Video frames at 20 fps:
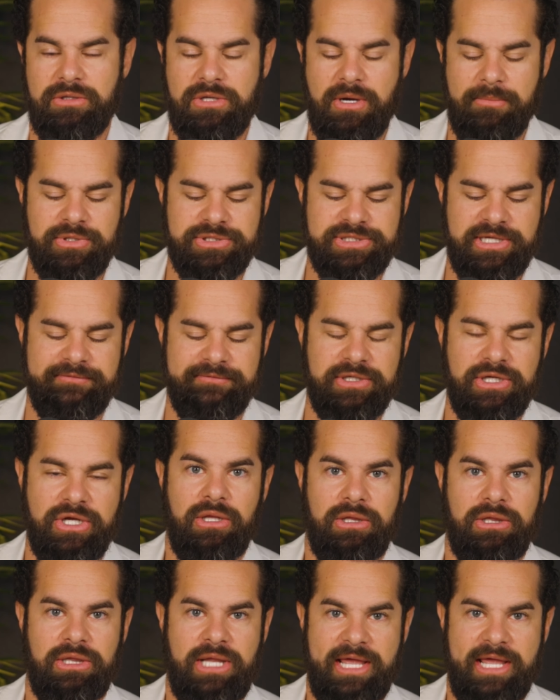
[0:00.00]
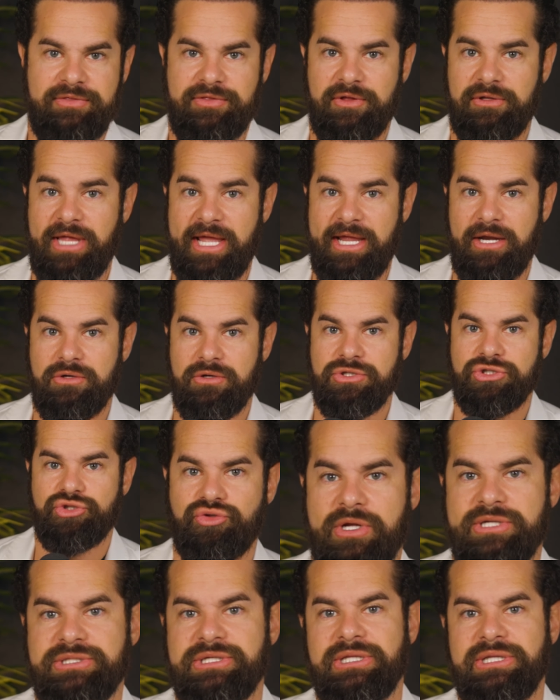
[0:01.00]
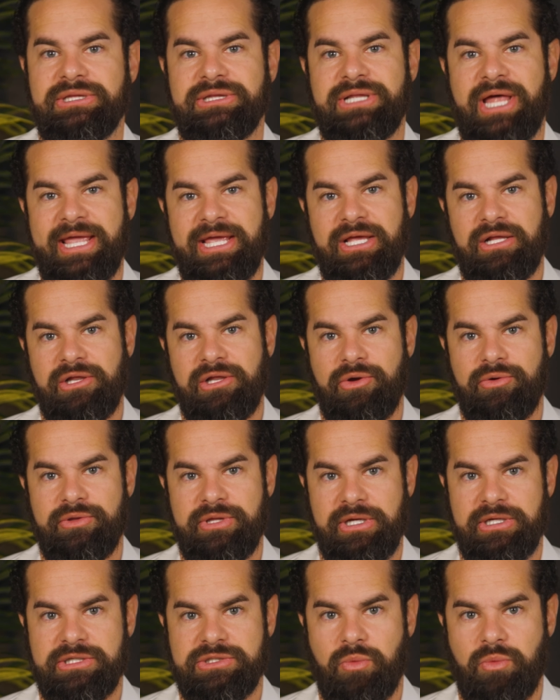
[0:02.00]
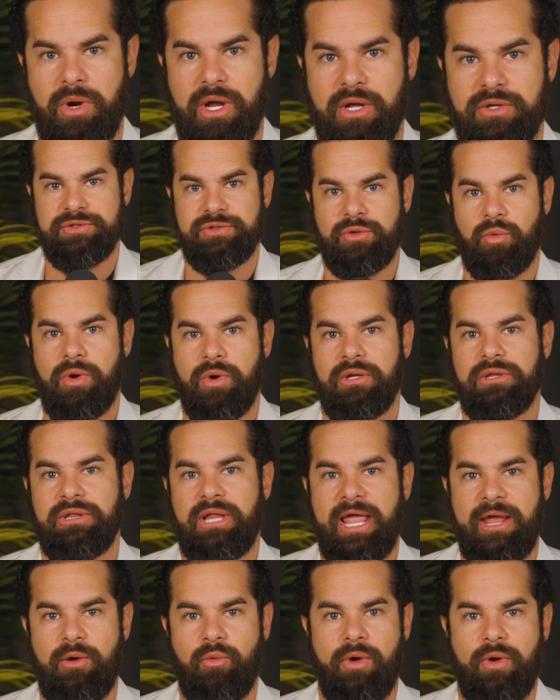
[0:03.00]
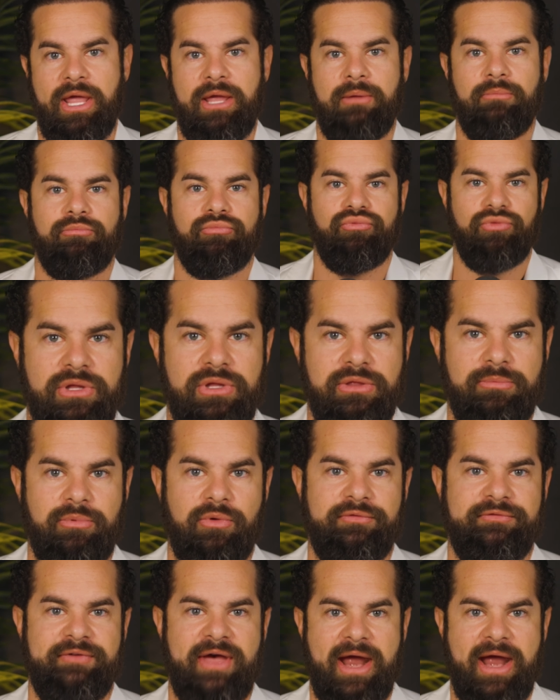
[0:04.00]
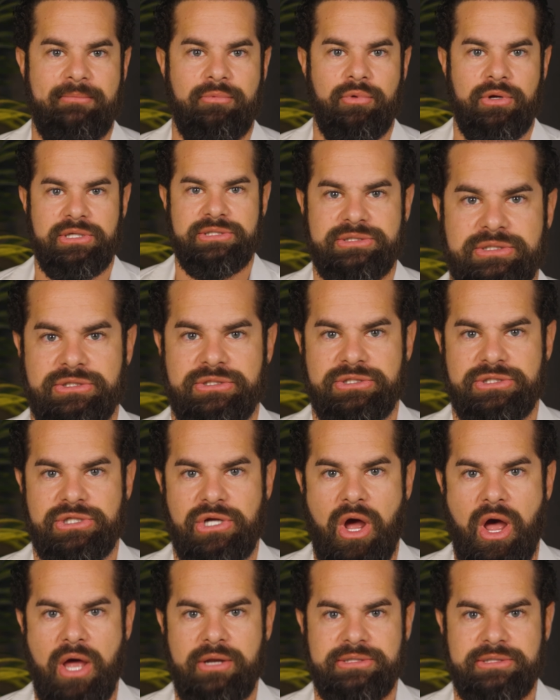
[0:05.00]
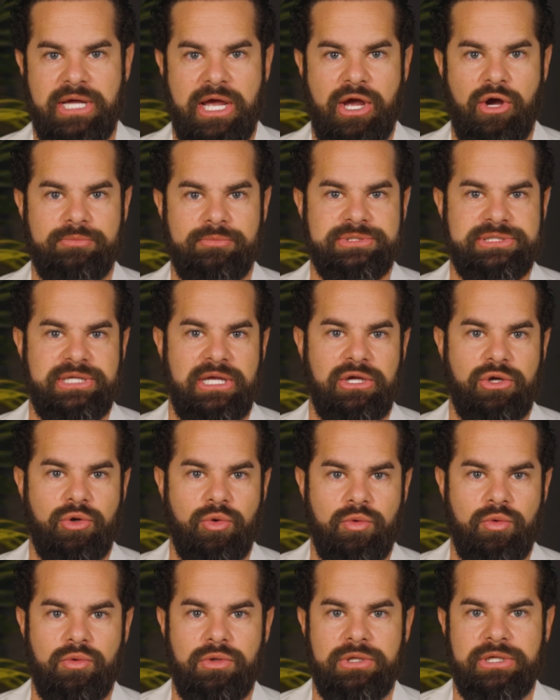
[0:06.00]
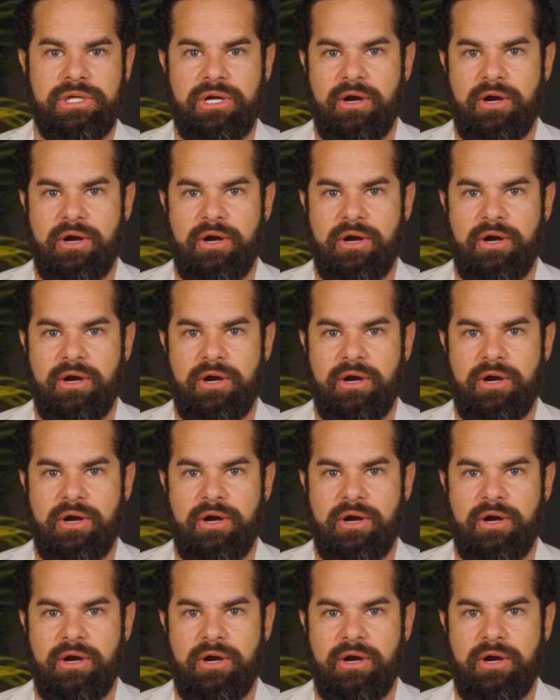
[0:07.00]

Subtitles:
Number 7, like the layers, dress in light clothing as well. So wear lightweight, breathable fabrics such as cotton to help stay cool and